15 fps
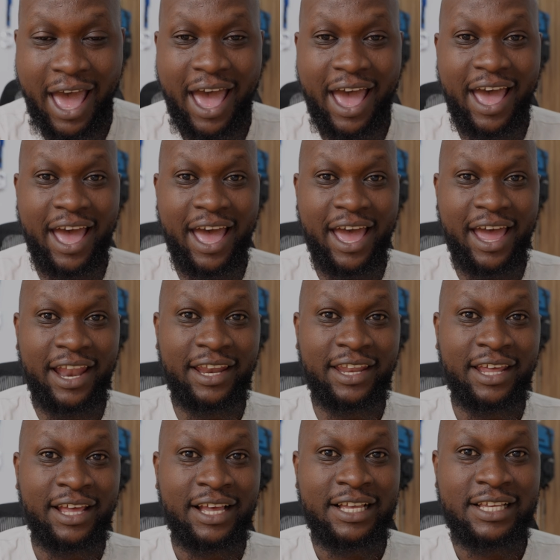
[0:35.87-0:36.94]

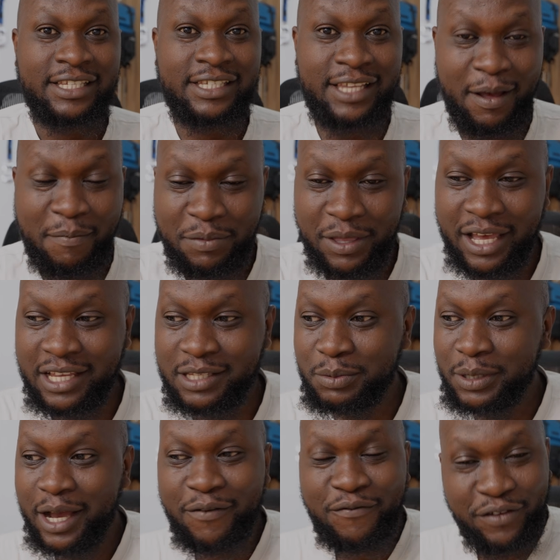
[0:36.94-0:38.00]
and something has
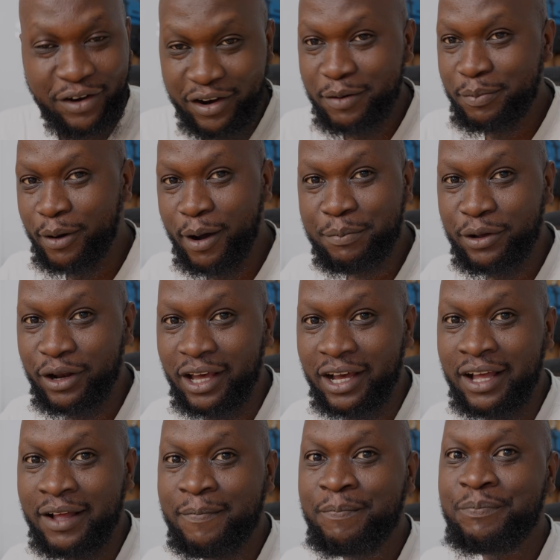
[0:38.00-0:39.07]
become very popular:
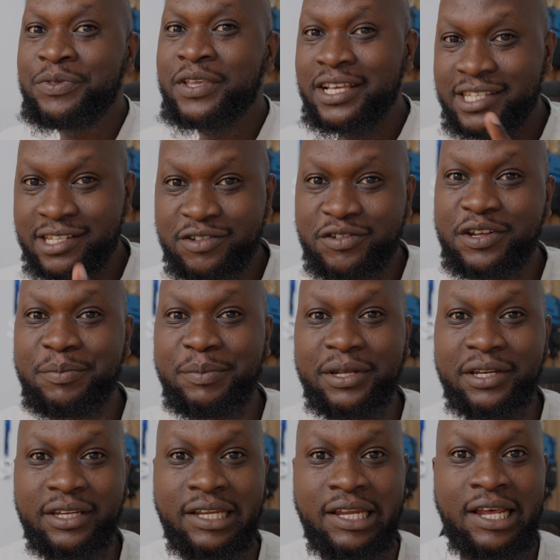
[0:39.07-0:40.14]
streaming.